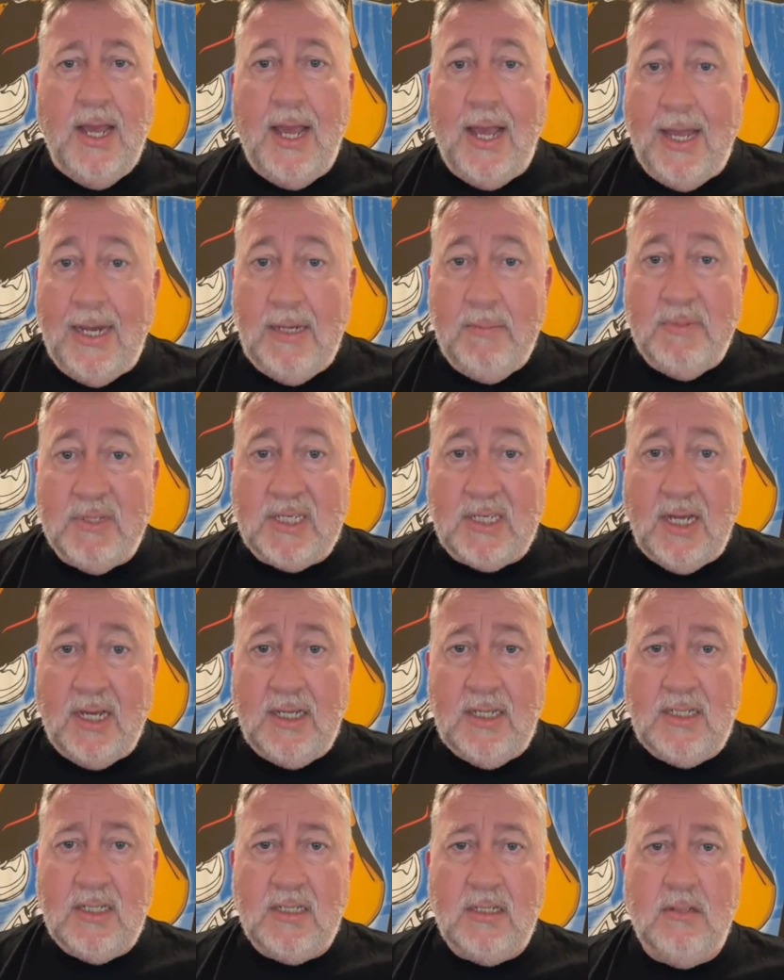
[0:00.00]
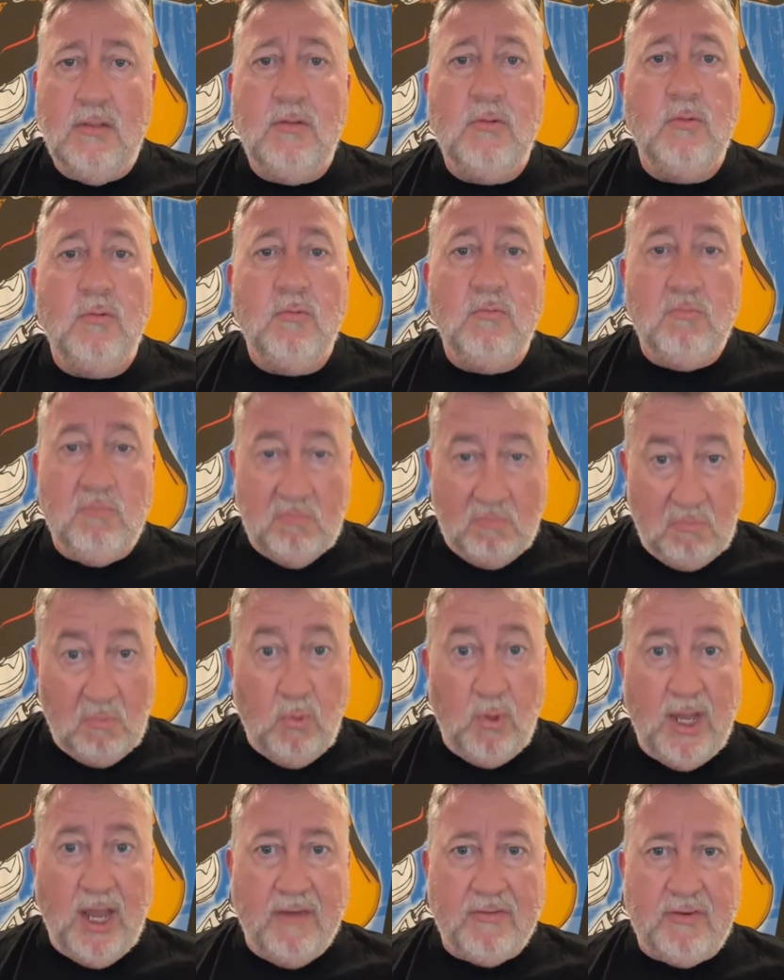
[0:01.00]
Any mistakes,
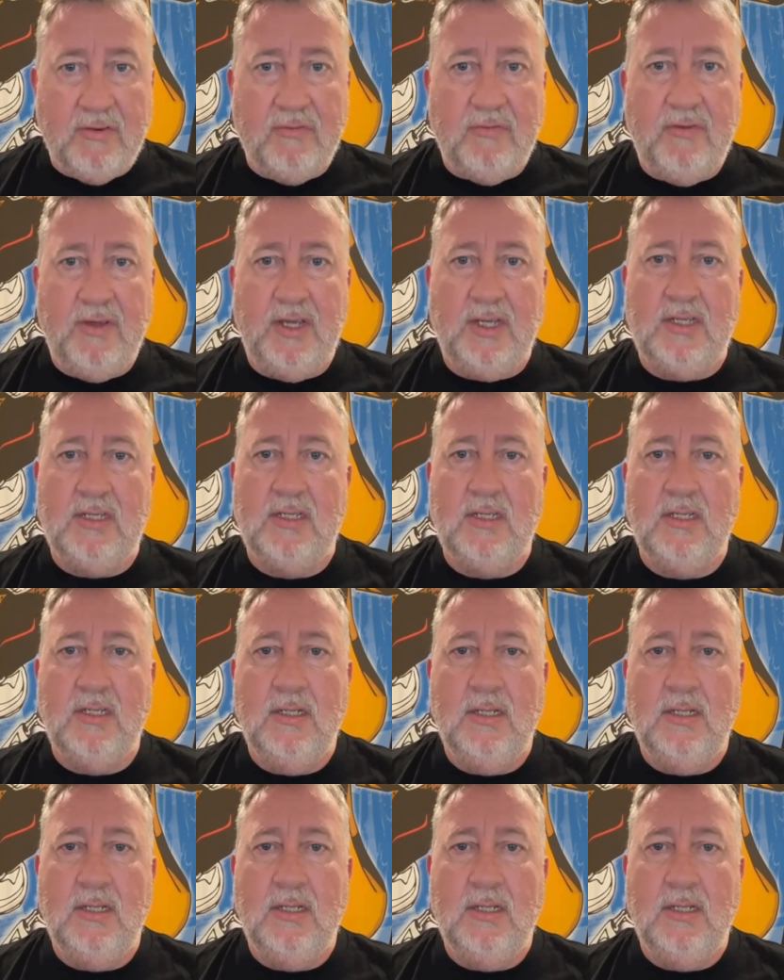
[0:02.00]
we have to fix.